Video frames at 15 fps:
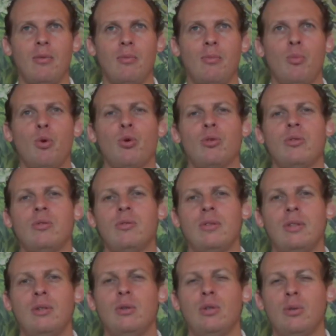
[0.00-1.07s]
more,
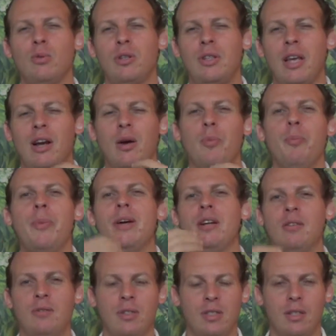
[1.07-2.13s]
you want to take on
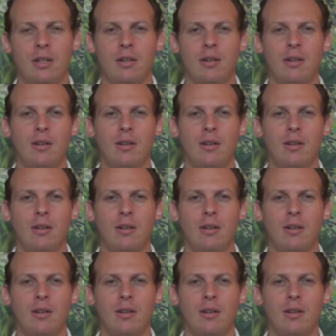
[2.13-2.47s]
better risk,